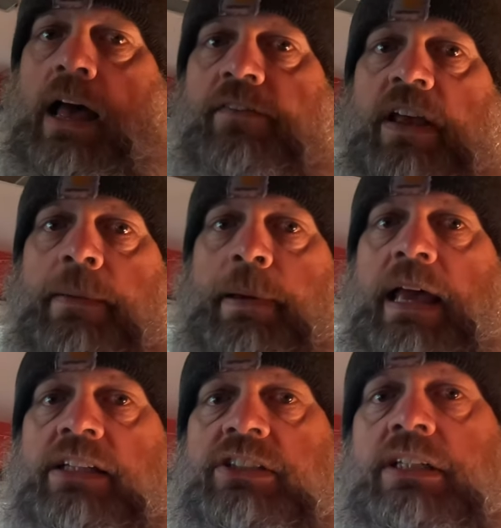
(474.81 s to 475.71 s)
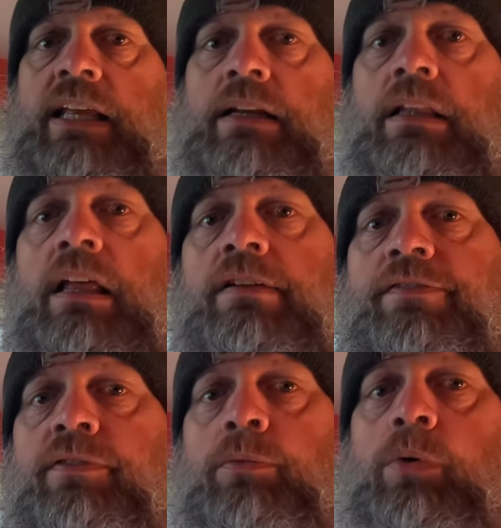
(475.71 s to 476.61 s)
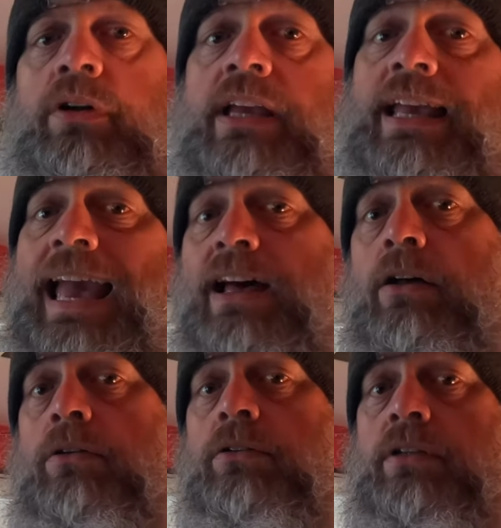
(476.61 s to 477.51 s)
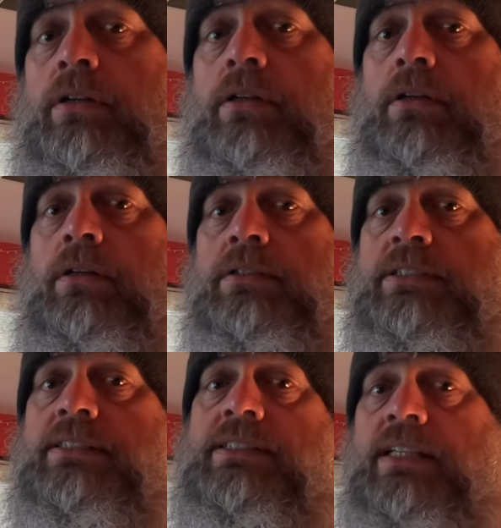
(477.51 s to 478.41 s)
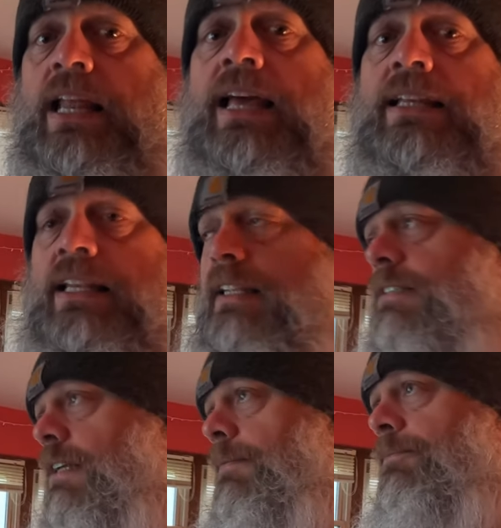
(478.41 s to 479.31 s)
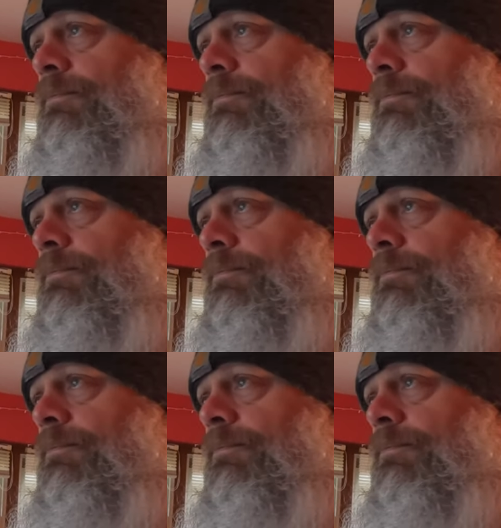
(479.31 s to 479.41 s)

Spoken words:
I've had a passion and a love for working out since the 90s.